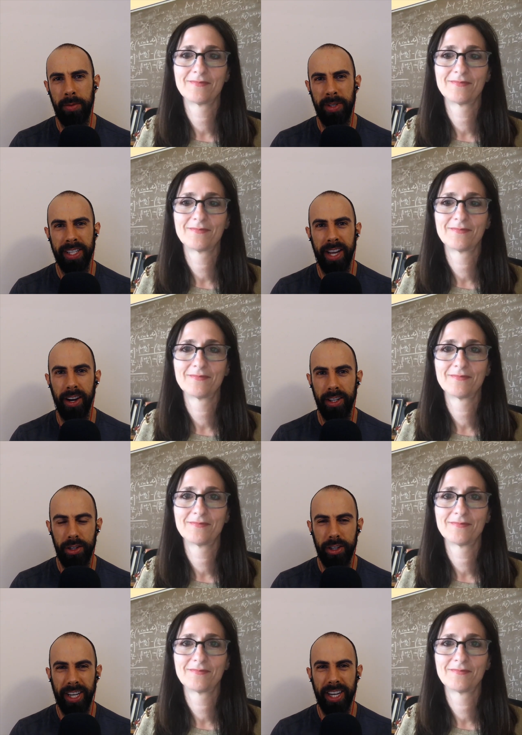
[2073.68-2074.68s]
Speaker 1: a little bit scary. So
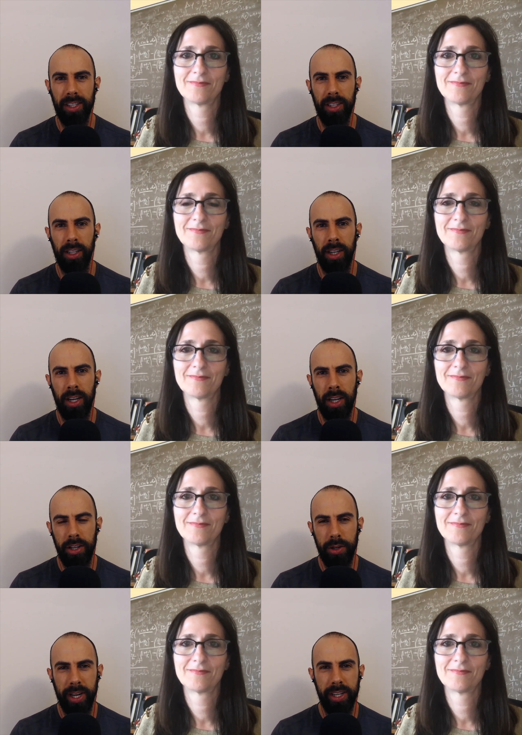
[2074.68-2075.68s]
your kids are
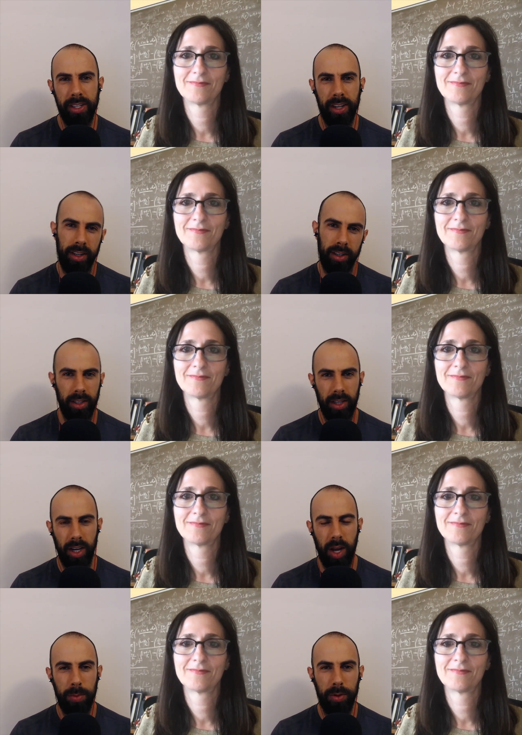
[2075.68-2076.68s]
you kids are
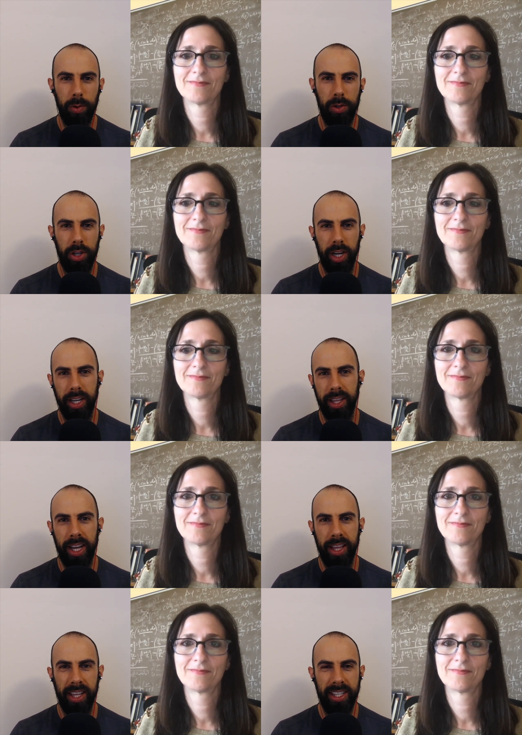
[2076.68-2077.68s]
approaching
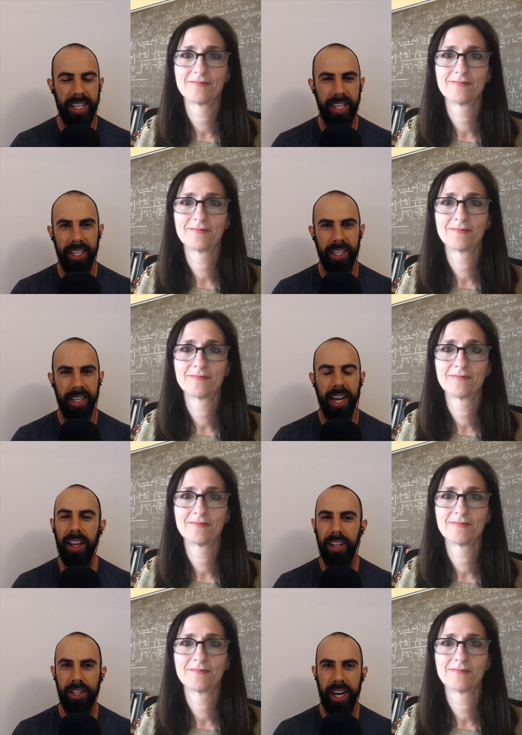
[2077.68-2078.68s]
the the teen
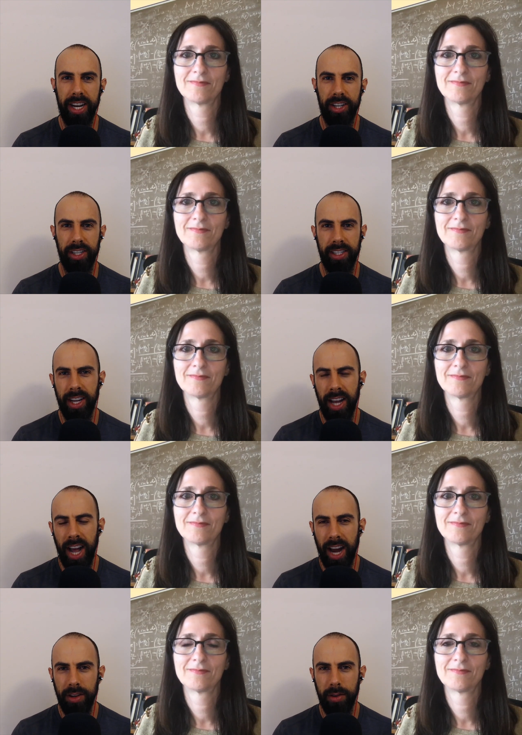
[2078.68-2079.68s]
college ages.
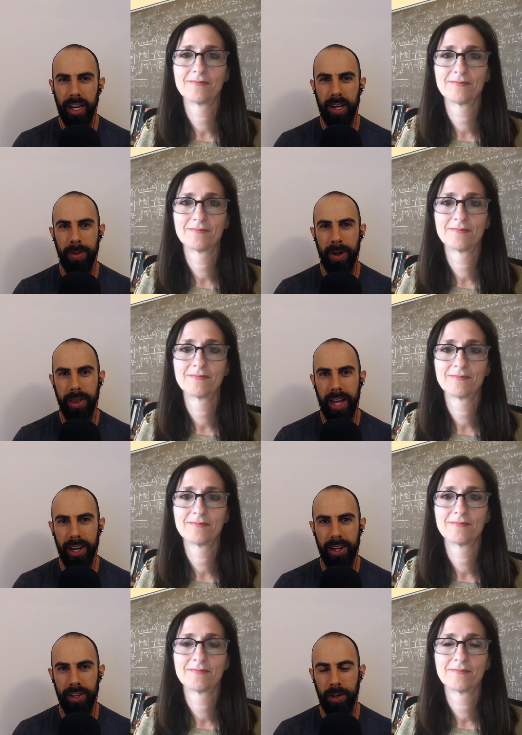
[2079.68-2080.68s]
How do you think about that
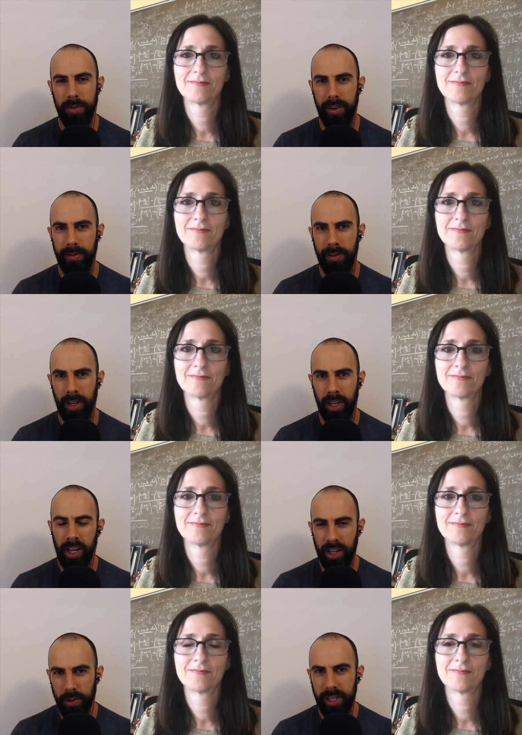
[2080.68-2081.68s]
in terms of
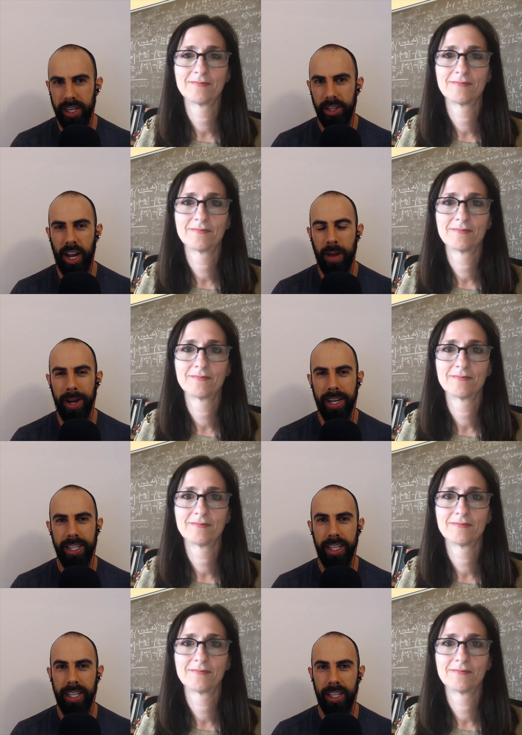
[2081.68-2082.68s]
you teach at
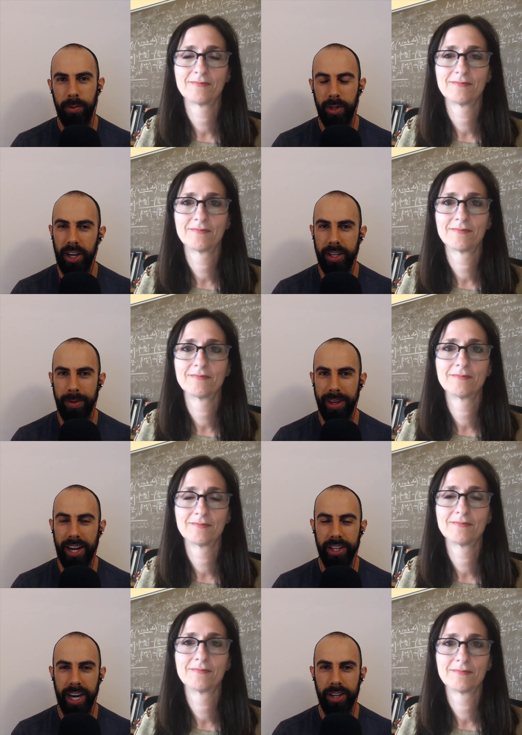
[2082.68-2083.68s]
MIT? Mm-hmm. We talked about
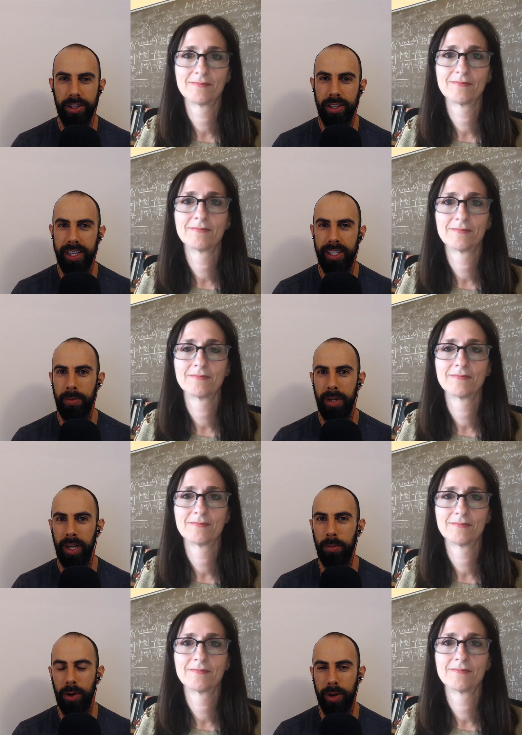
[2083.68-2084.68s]
education system being
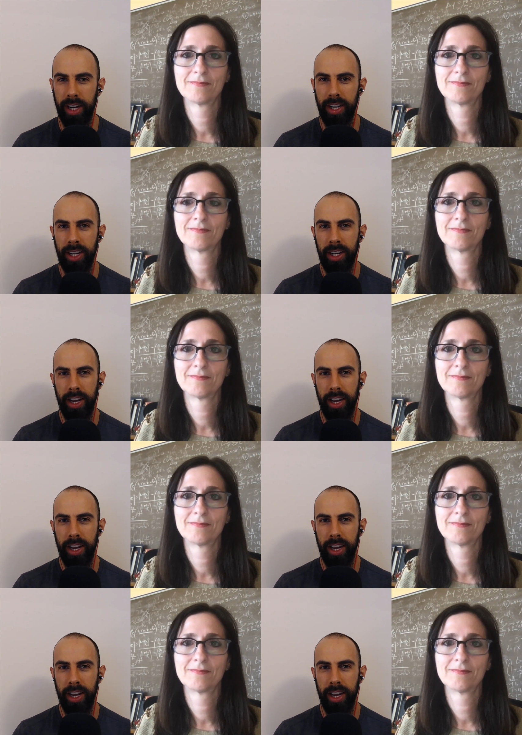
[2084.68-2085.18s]
broken